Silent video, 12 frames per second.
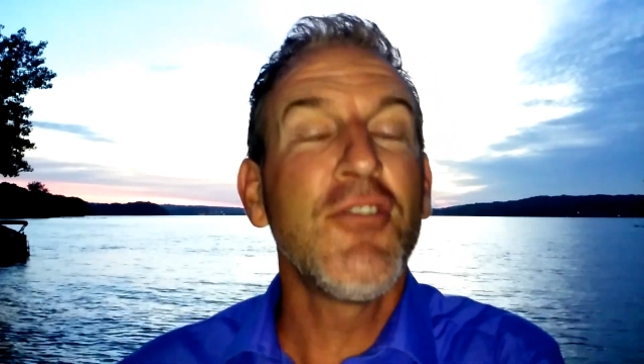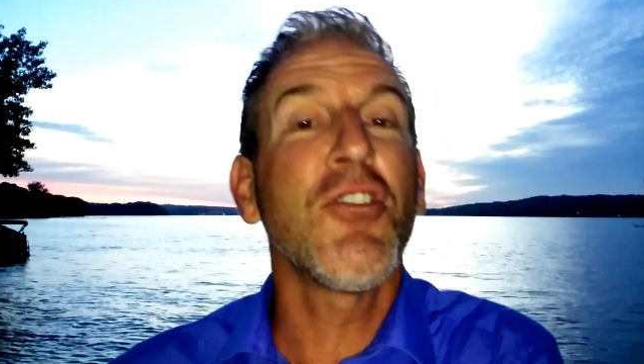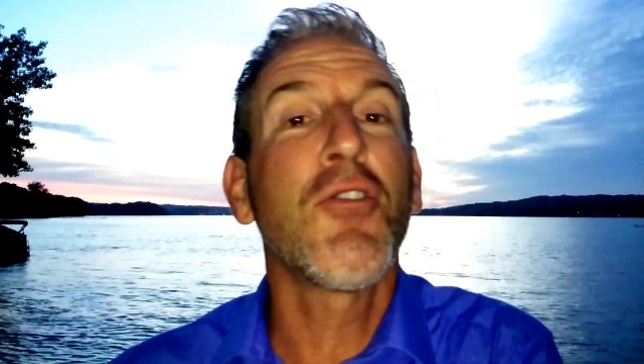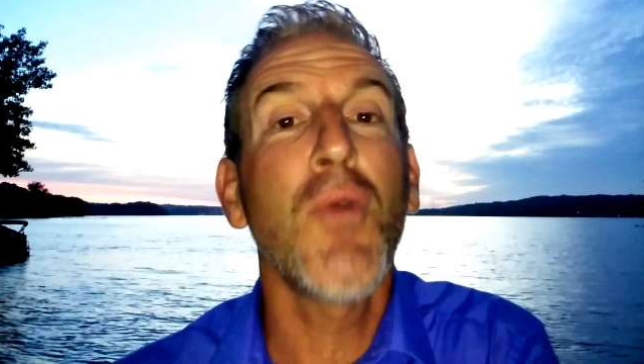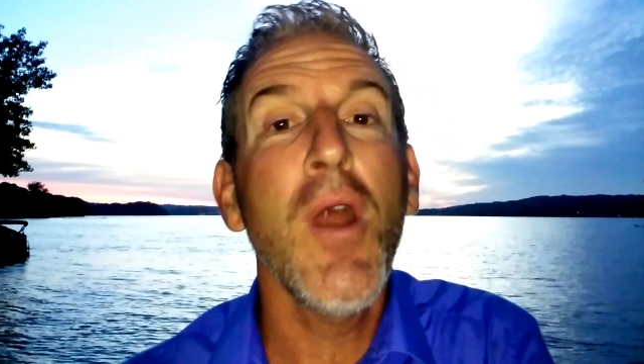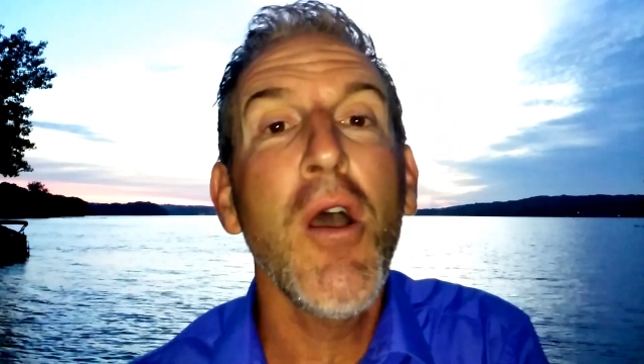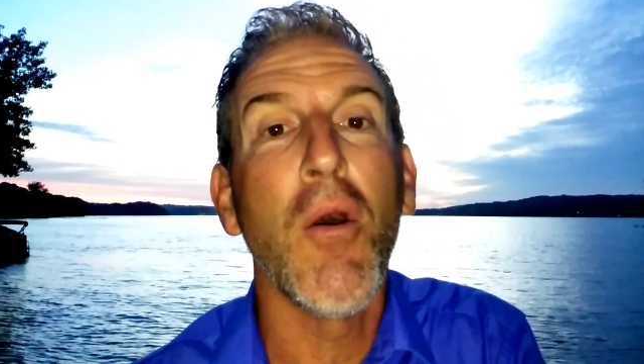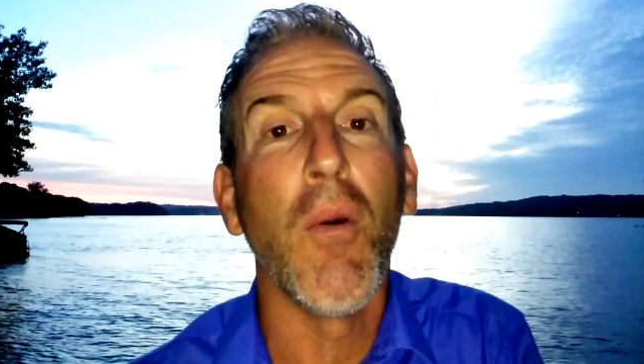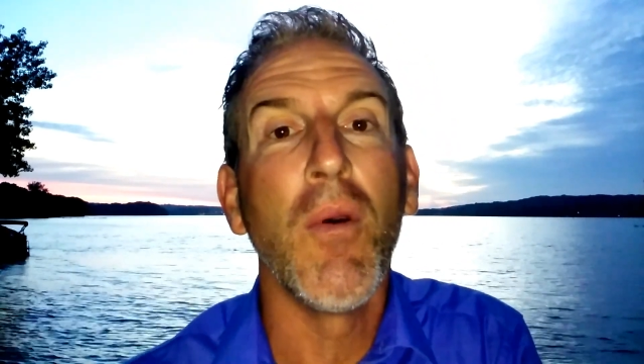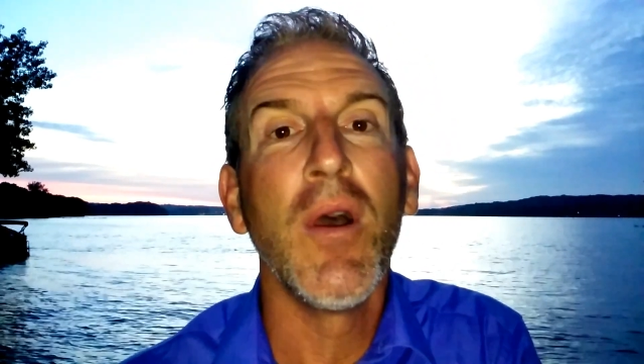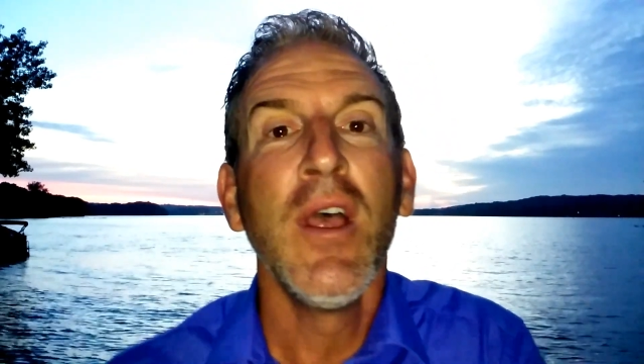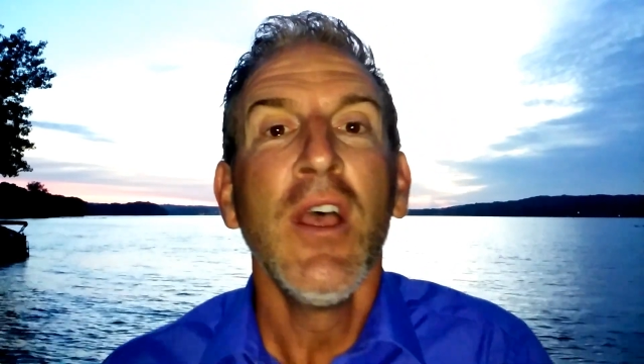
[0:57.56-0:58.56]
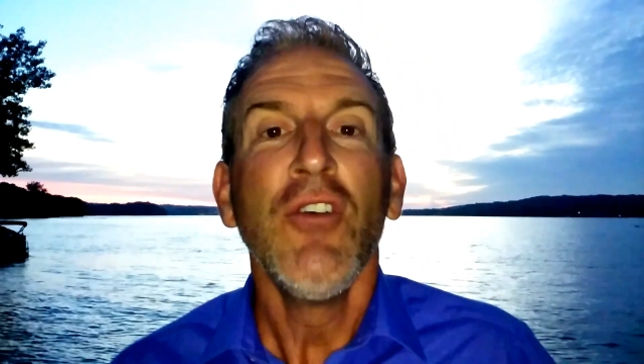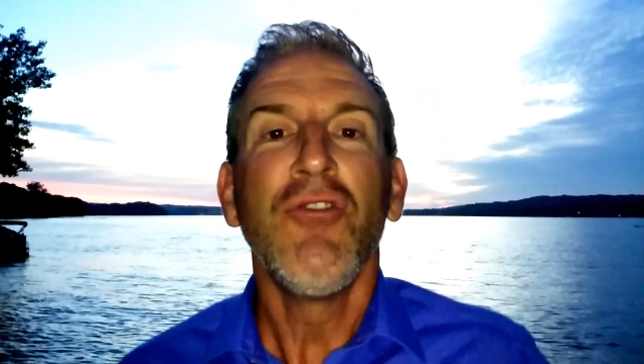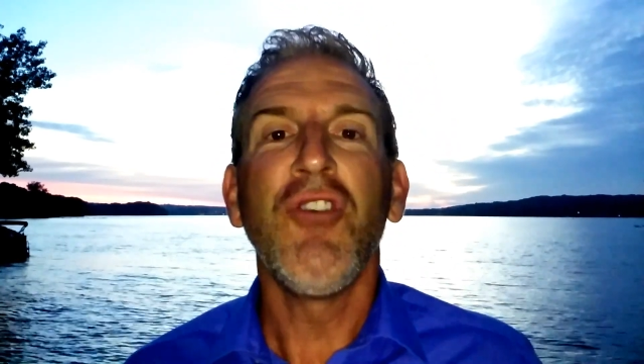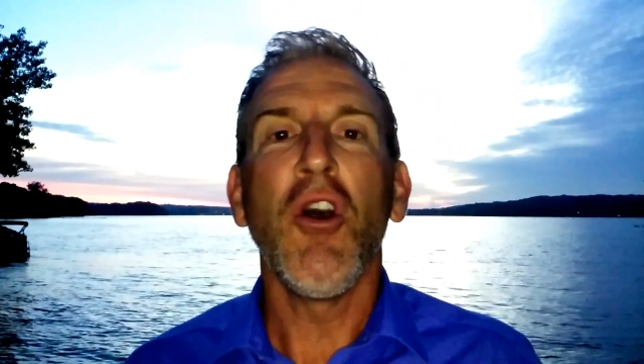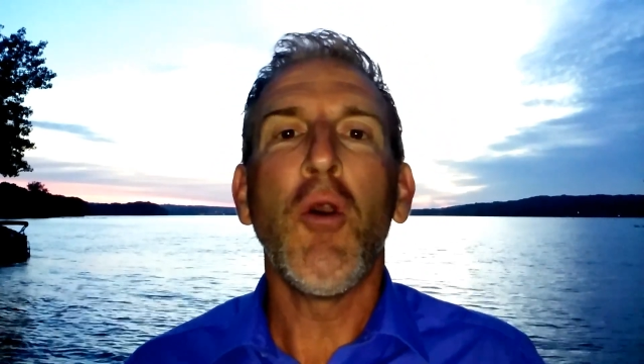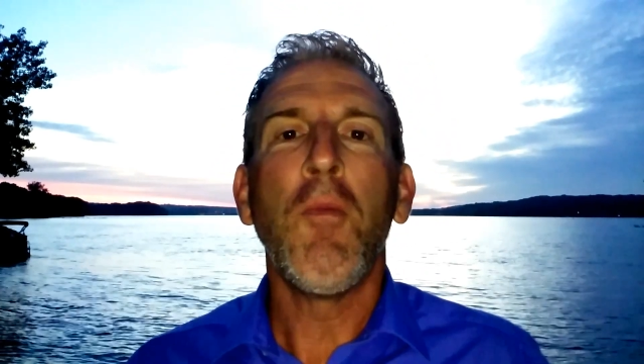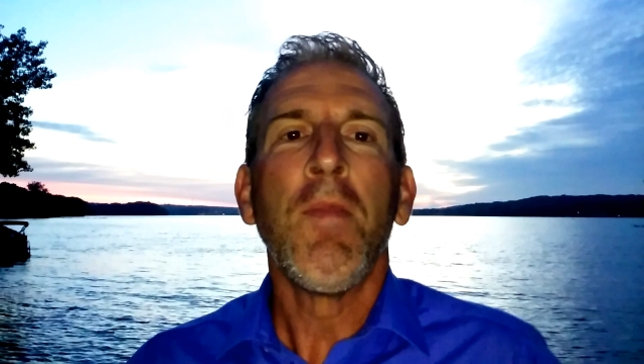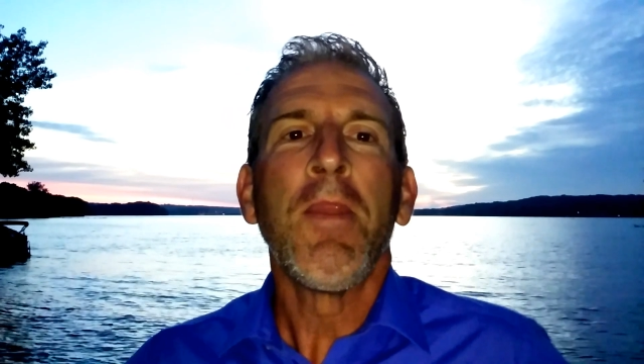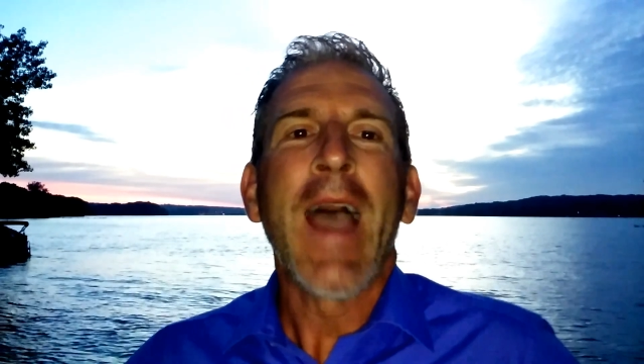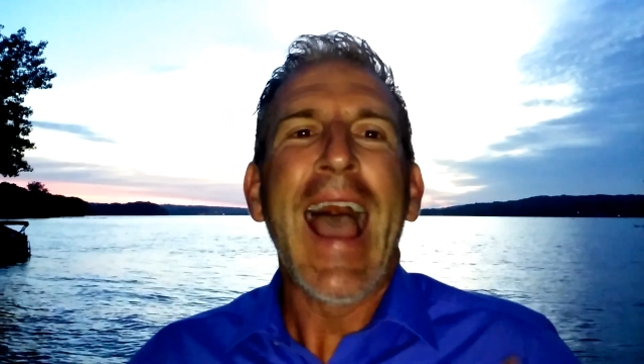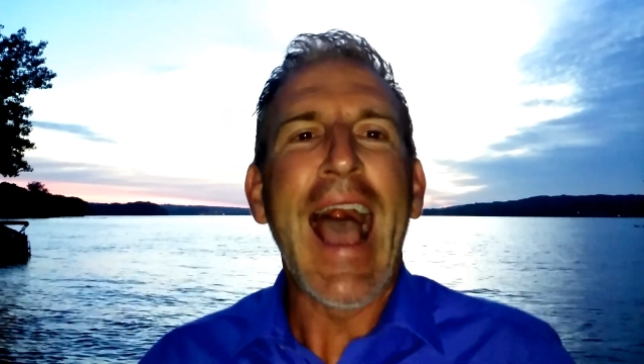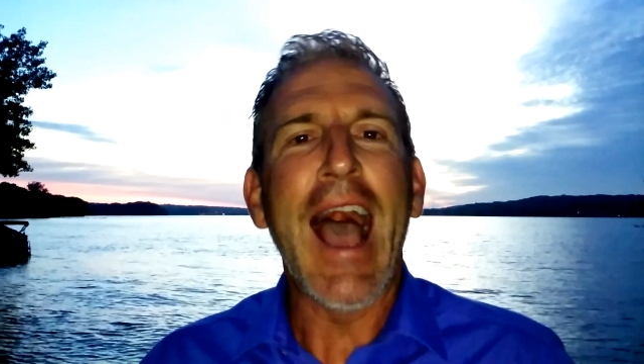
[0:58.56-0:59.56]
to grow. So,
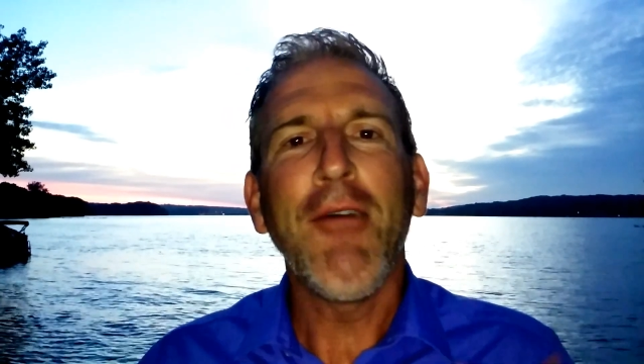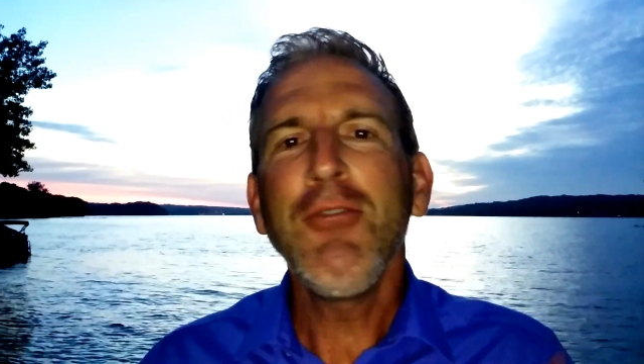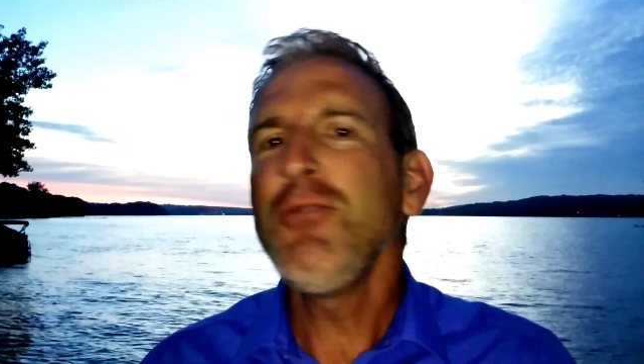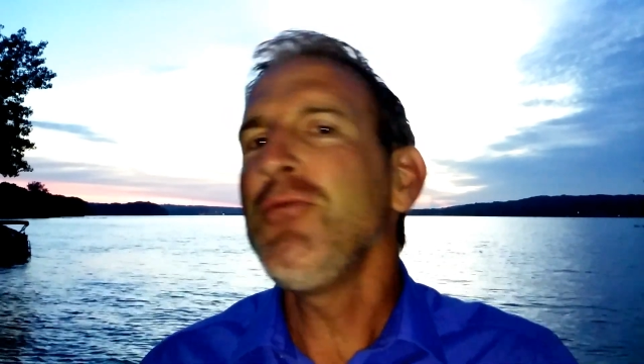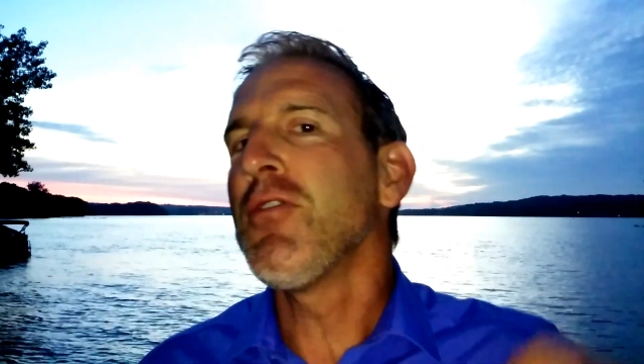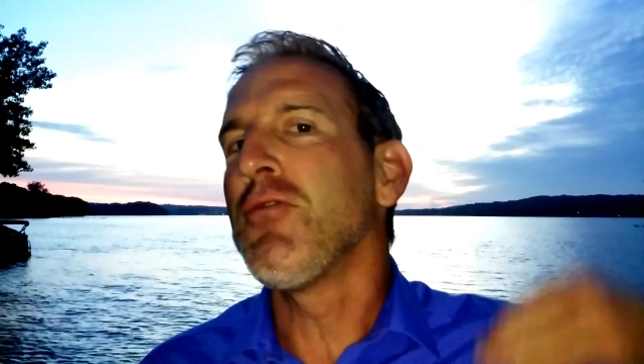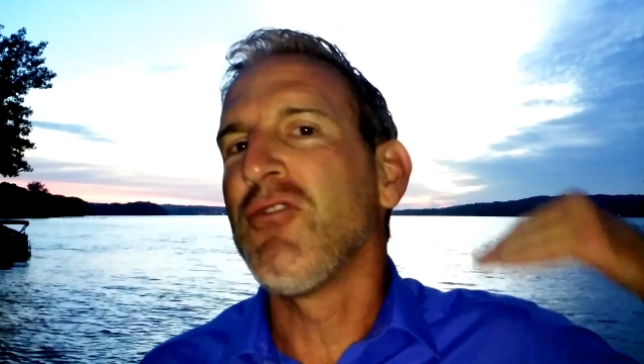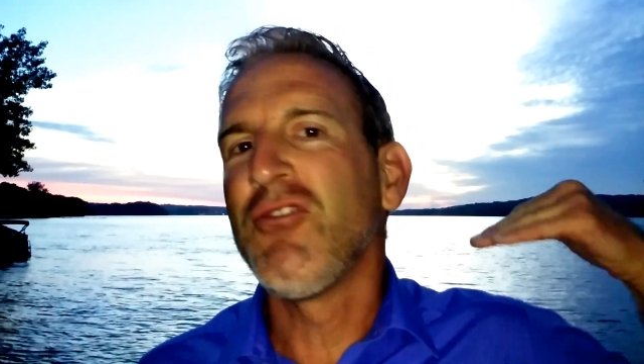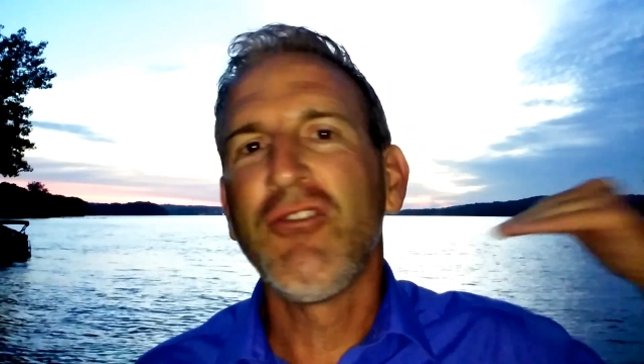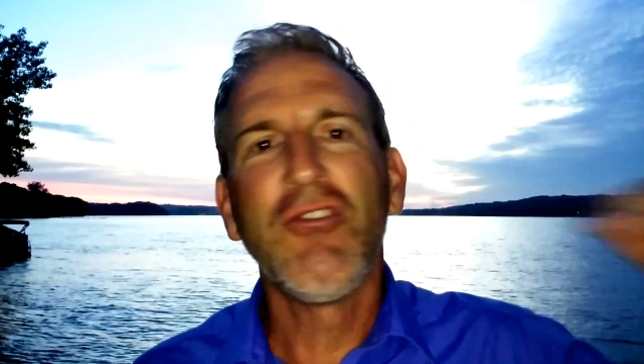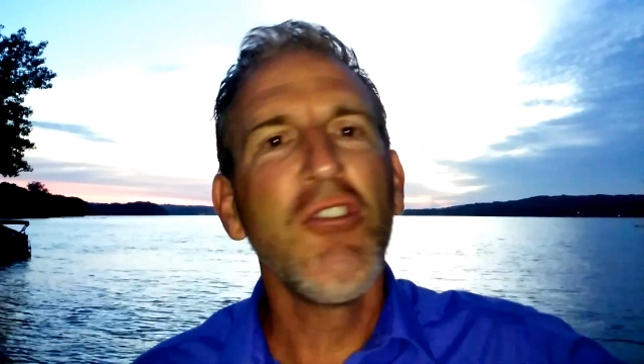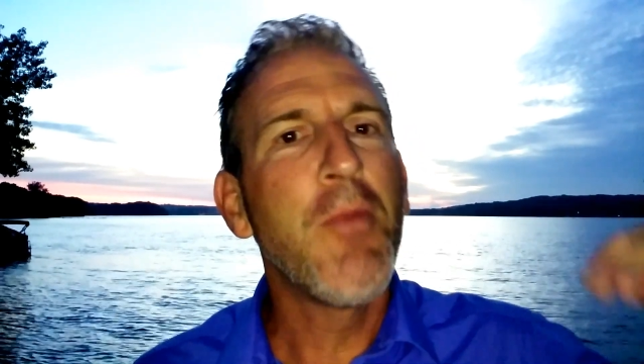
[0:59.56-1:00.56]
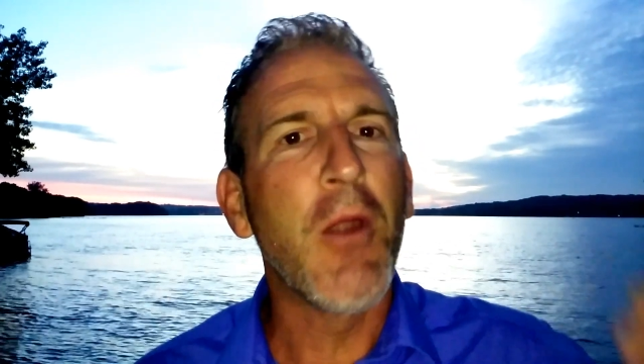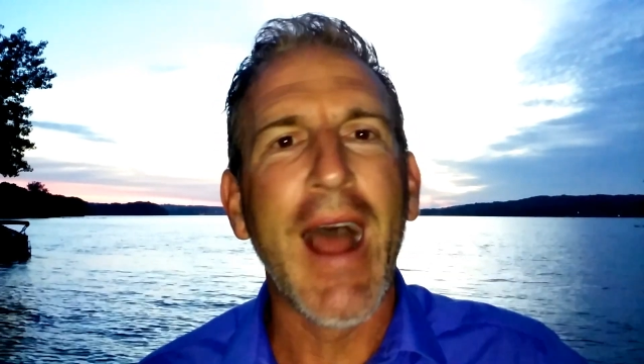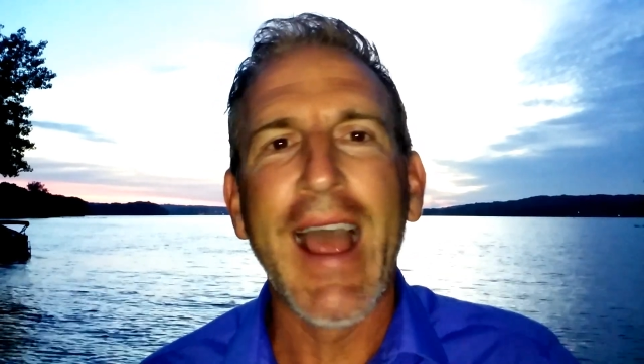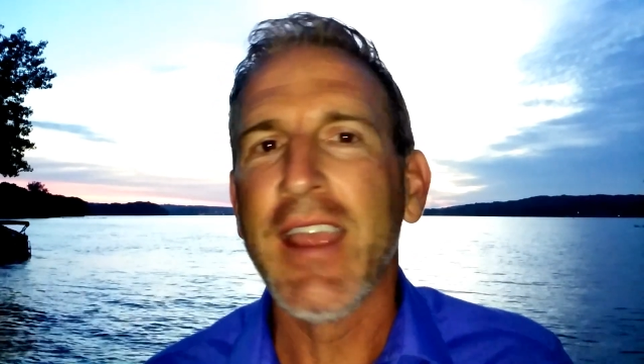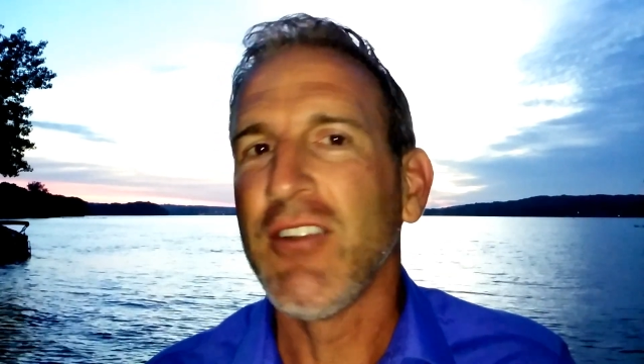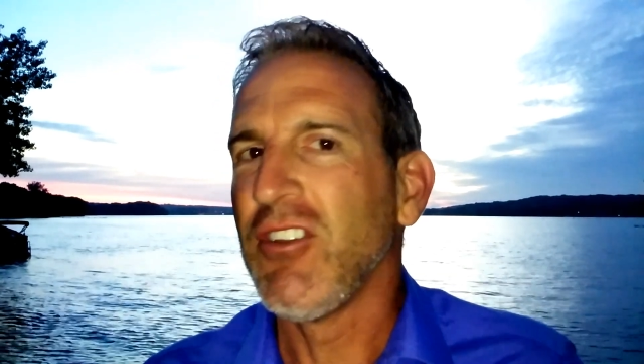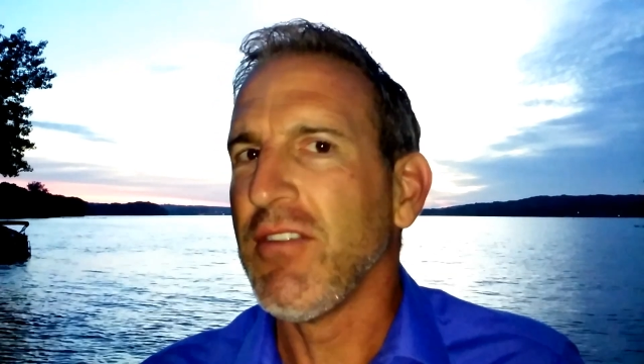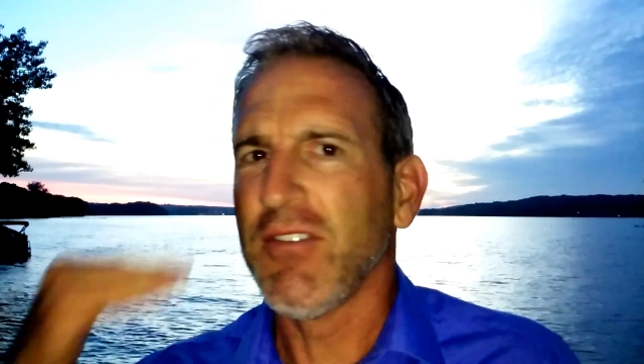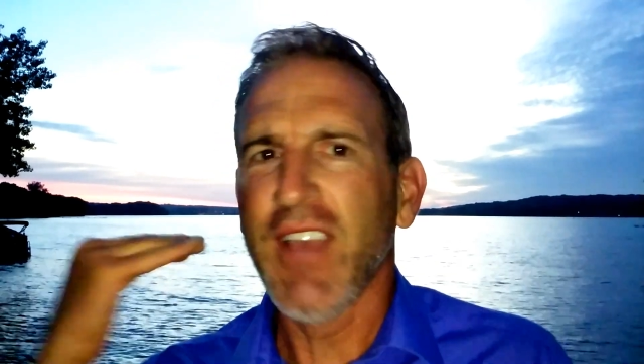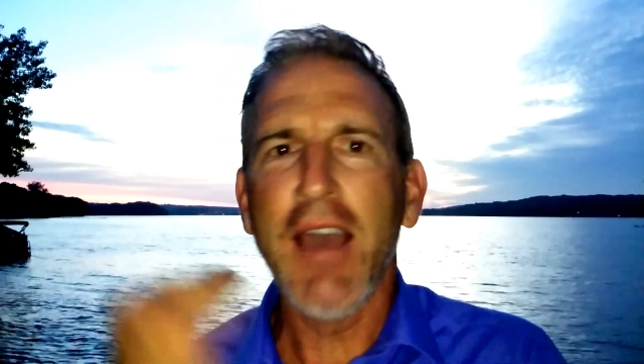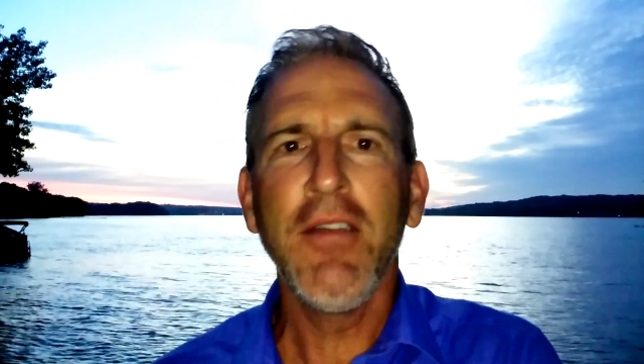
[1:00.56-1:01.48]
how do those super high achievers,